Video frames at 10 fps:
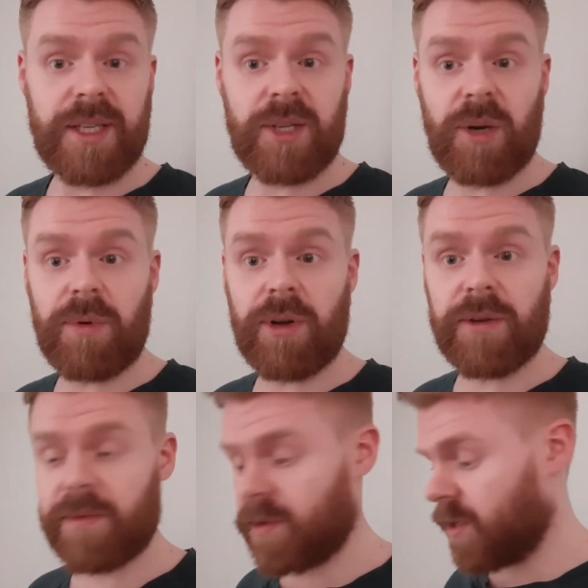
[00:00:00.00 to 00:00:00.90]
in a top
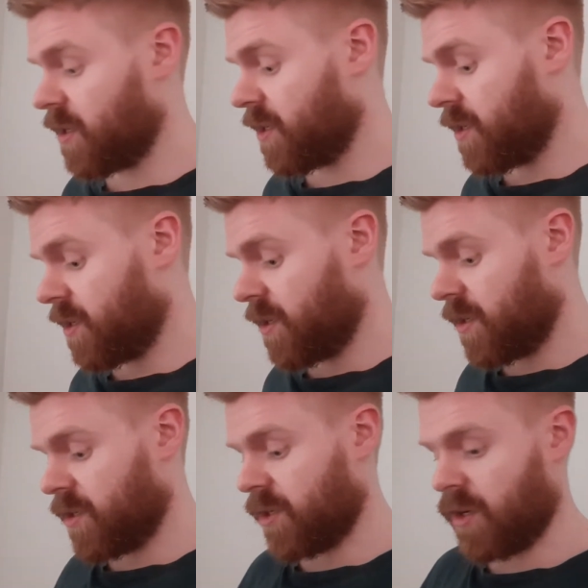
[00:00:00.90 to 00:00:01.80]
loader,
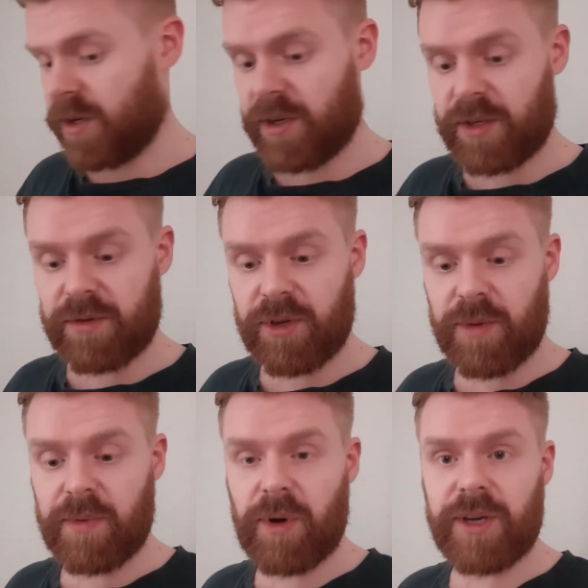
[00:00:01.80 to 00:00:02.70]
so it could
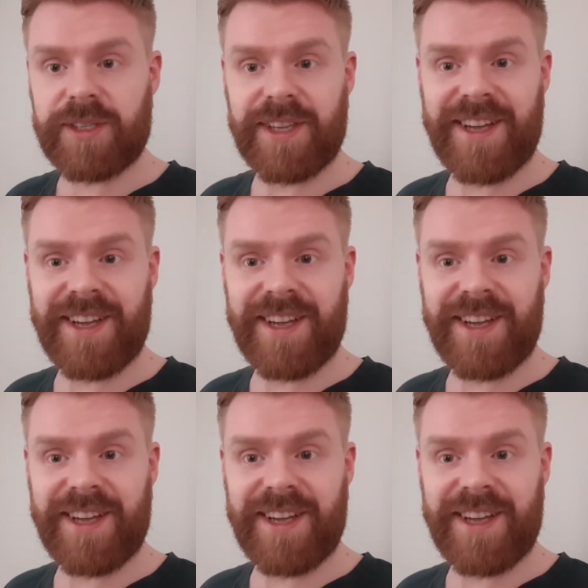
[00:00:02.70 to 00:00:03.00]
have been worse.